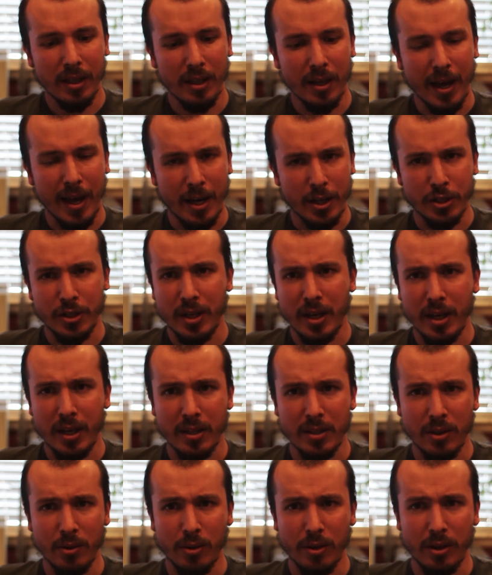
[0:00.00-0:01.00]

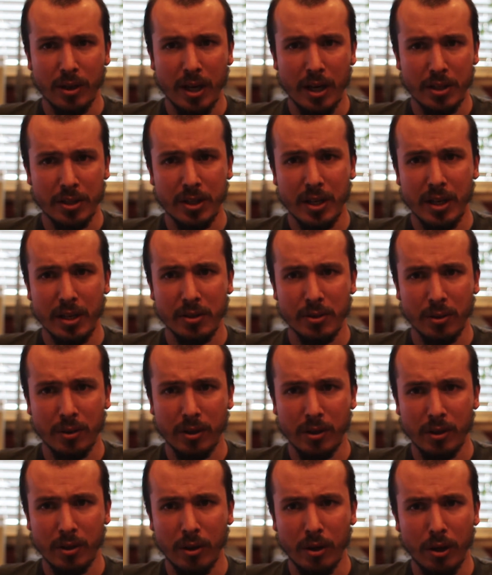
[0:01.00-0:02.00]
hashtags
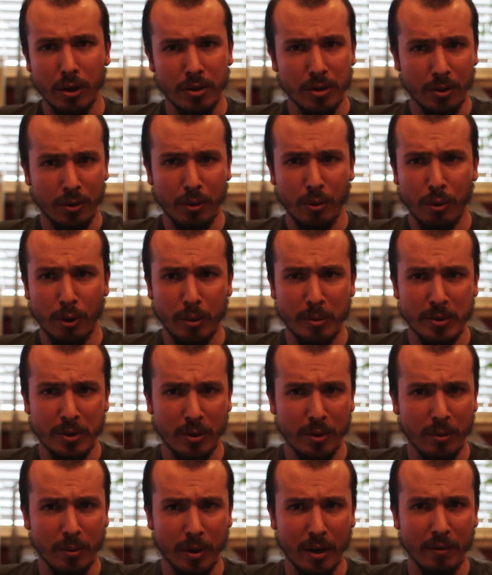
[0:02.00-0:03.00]
or octothorpes or
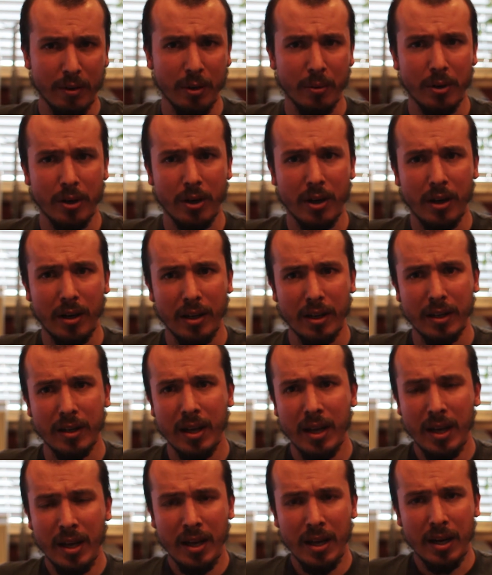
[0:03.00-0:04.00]
whatever you want to call it,
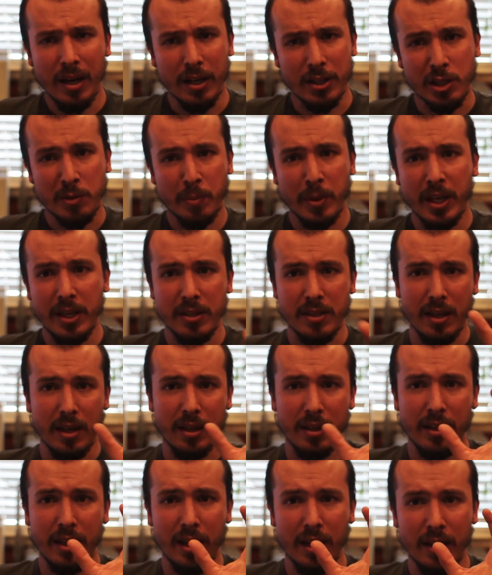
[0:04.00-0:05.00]
a space,
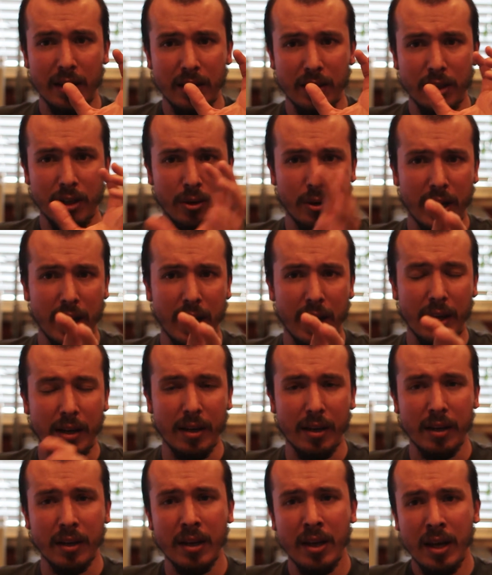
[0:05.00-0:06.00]
and then a
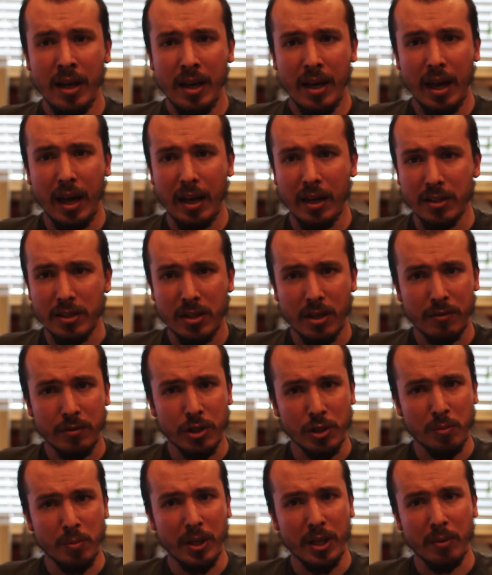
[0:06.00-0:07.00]
heading, and instead of
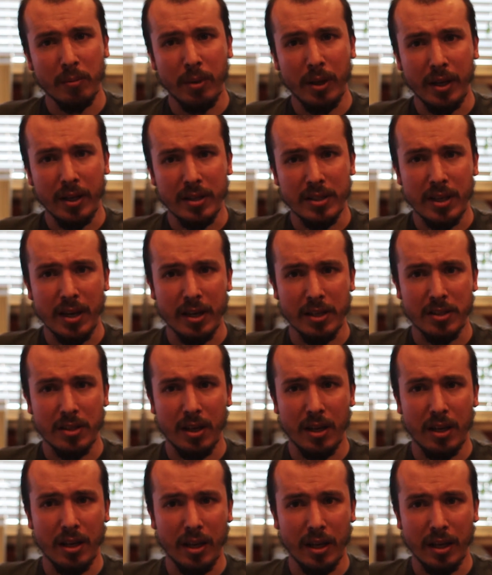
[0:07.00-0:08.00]
just being plain text,
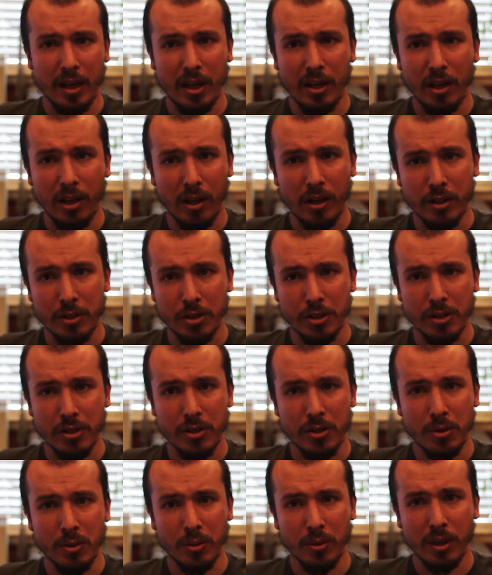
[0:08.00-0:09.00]
it like enlarges
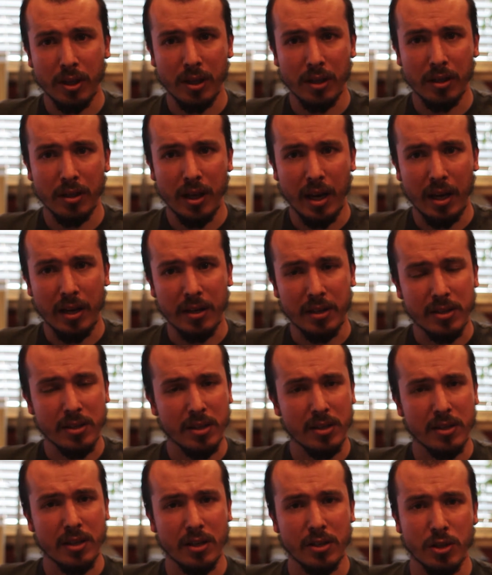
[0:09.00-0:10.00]
to the heading
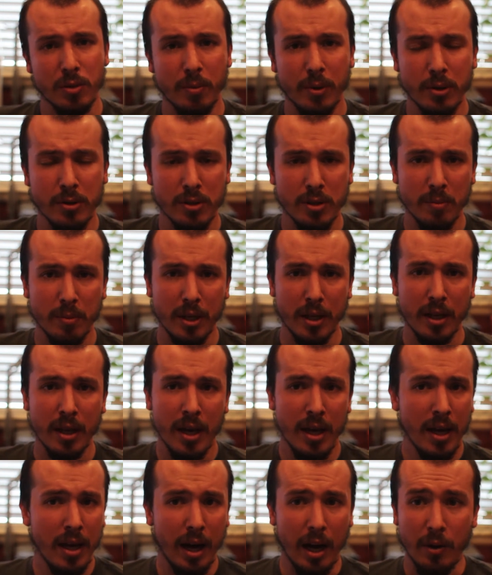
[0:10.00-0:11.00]
size that it's supposed to be.
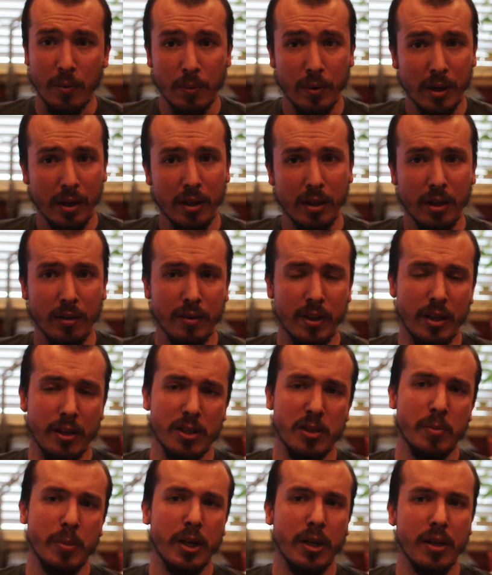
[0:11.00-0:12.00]
I really love that
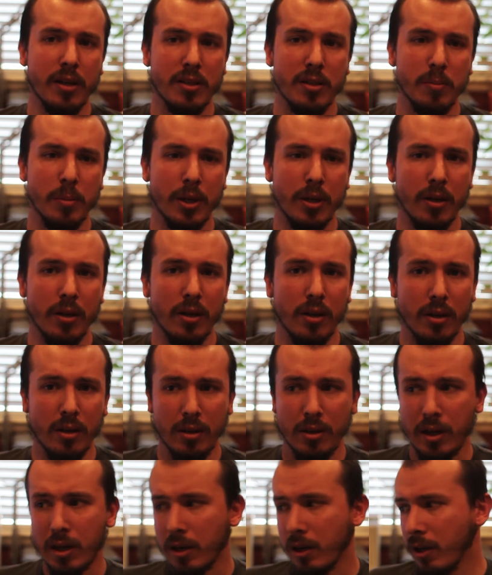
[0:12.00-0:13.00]
experience, but
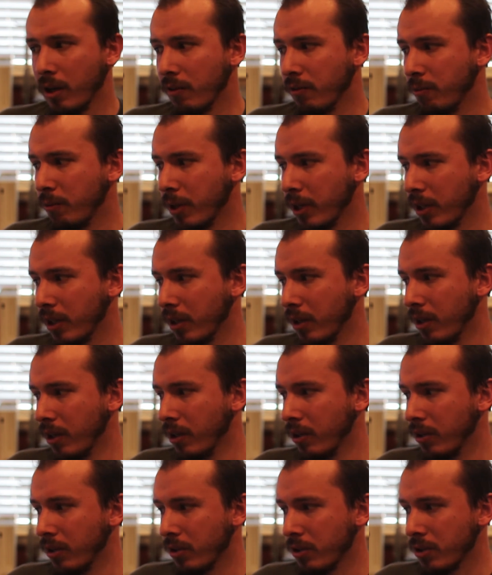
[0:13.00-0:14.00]
not a lot of markdown
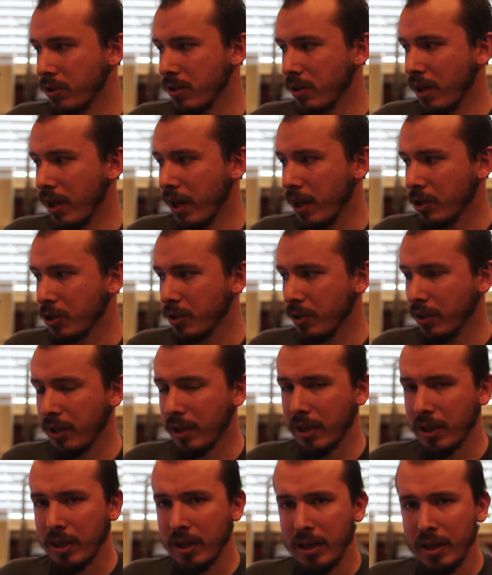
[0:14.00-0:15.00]
editors
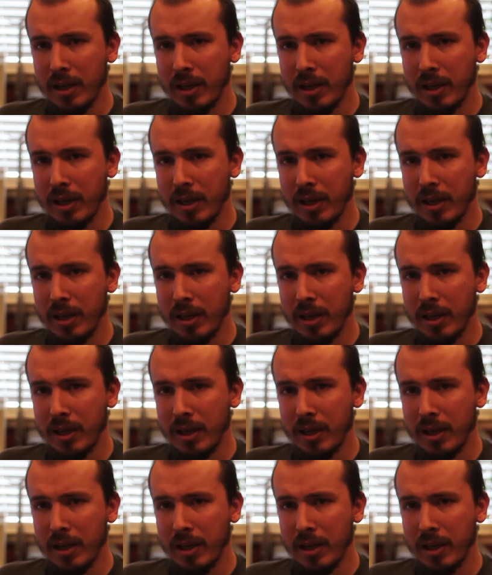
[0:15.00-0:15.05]
actually